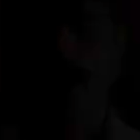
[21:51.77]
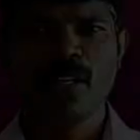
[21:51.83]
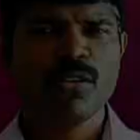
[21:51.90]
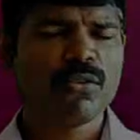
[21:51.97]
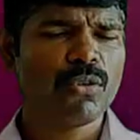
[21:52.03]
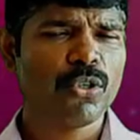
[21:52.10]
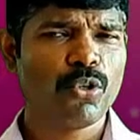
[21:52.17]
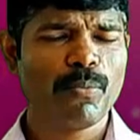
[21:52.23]
Due
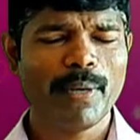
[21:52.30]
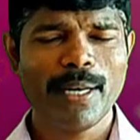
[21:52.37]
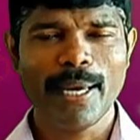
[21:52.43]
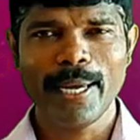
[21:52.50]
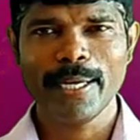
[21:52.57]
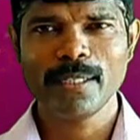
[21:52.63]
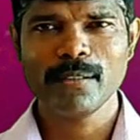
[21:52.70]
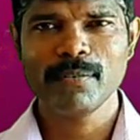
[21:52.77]
to human
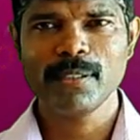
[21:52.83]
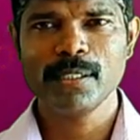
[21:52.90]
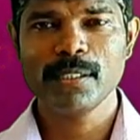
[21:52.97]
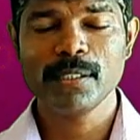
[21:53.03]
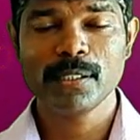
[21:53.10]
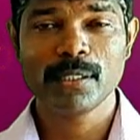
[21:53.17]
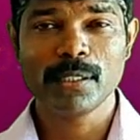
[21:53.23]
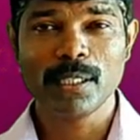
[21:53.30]

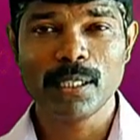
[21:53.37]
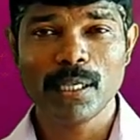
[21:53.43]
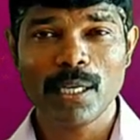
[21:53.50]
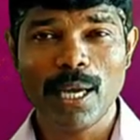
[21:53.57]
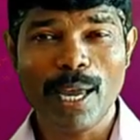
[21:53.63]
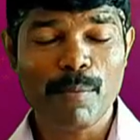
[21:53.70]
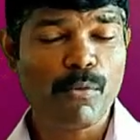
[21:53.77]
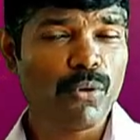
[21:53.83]
activities,
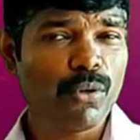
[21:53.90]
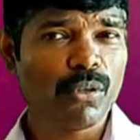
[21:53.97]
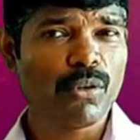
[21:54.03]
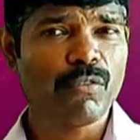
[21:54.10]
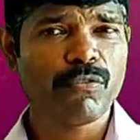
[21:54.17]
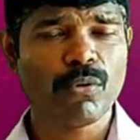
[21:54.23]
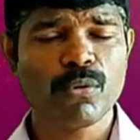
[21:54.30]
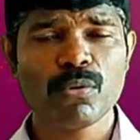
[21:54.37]
the amount
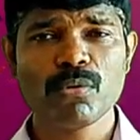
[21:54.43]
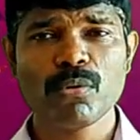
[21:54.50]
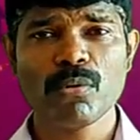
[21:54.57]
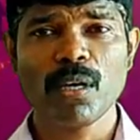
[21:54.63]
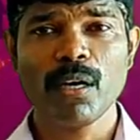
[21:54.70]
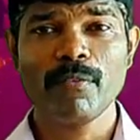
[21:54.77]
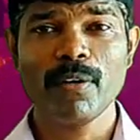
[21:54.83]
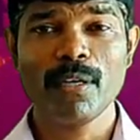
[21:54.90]
of
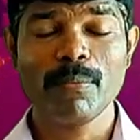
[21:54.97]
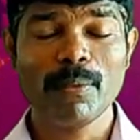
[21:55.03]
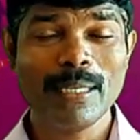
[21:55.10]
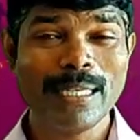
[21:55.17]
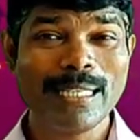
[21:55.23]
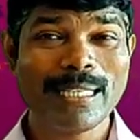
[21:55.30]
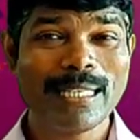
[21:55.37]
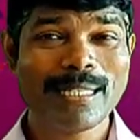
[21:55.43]
ozone available
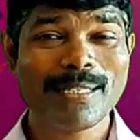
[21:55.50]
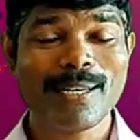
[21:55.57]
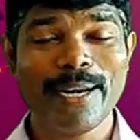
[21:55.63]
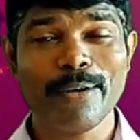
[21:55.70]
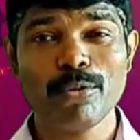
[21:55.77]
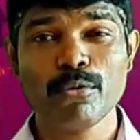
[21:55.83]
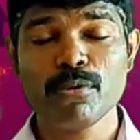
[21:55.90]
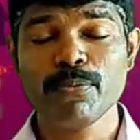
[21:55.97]
in the
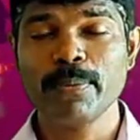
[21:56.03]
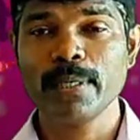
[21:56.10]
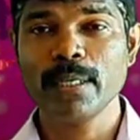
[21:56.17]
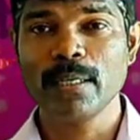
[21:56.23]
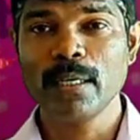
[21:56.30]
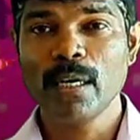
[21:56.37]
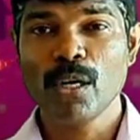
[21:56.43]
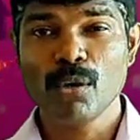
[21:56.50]

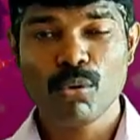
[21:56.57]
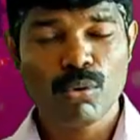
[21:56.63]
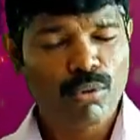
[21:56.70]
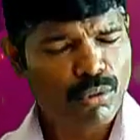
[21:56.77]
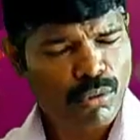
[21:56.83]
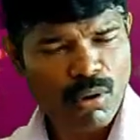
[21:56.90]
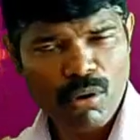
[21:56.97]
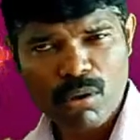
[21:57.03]
stratosphere
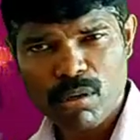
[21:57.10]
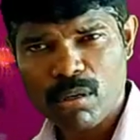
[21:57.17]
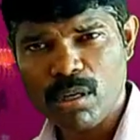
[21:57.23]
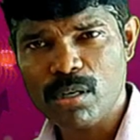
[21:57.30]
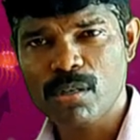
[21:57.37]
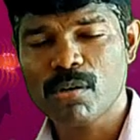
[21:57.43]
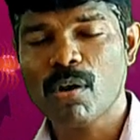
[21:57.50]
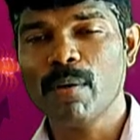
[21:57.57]
goes on
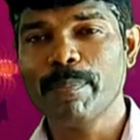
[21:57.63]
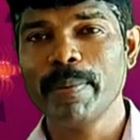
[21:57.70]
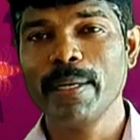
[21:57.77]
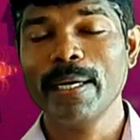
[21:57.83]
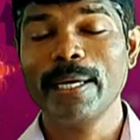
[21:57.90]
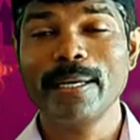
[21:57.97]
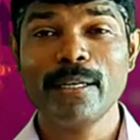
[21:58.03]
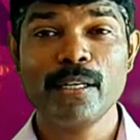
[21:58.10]

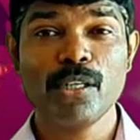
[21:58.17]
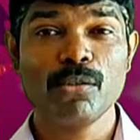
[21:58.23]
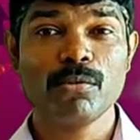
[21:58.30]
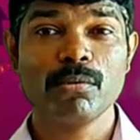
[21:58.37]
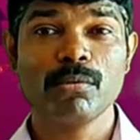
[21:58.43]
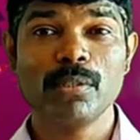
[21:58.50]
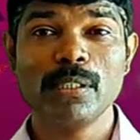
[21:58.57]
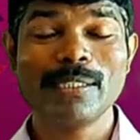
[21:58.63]
dropping, and due
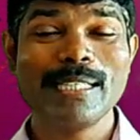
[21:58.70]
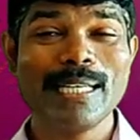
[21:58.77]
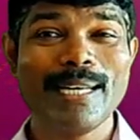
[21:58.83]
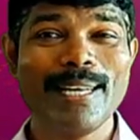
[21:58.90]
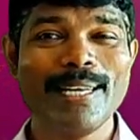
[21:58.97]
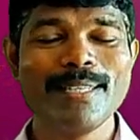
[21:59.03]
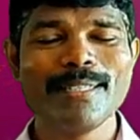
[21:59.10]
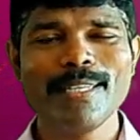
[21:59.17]
to this, the
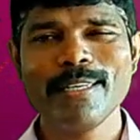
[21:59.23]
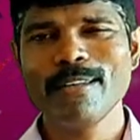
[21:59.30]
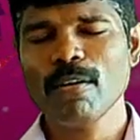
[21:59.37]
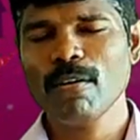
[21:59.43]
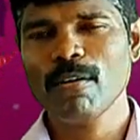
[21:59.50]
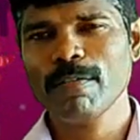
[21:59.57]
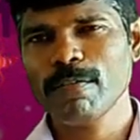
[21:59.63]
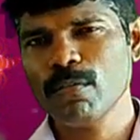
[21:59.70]
density
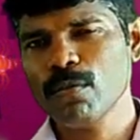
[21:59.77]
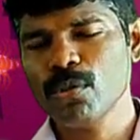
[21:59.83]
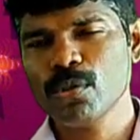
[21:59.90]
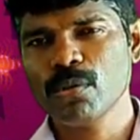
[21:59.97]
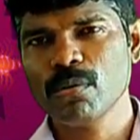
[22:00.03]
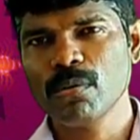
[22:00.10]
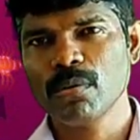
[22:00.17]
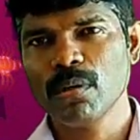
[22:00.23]
of
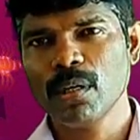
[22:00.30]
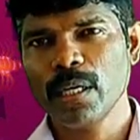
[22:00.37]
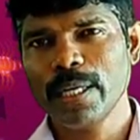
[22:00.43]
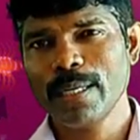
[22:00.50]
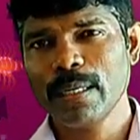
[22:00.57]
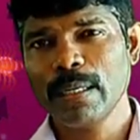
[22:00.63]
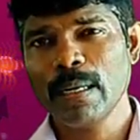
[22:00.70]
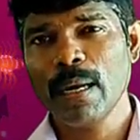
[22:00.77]
ozone
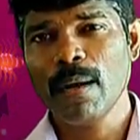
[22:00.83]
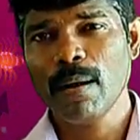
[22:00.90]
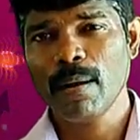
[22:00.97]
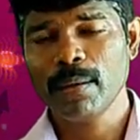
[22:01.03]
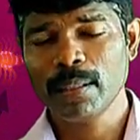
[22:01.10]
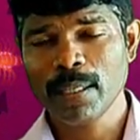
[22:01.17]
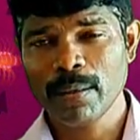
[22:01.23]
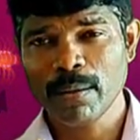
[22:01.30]
in
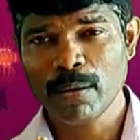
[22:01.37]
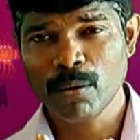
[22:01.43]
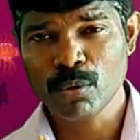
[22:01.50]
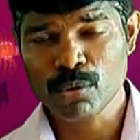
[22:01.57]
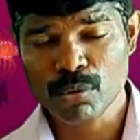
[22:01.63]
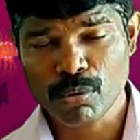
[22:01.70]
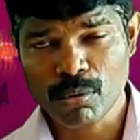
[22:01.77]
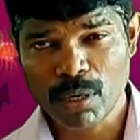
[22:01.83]
the
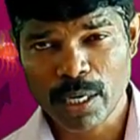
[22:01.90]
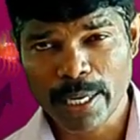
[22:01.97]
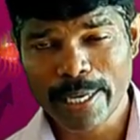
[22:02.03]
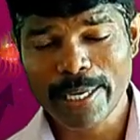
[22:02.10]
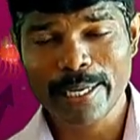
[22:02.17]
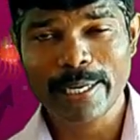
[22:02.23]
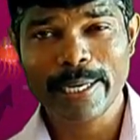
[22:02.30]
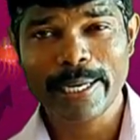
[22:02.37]
ozone layer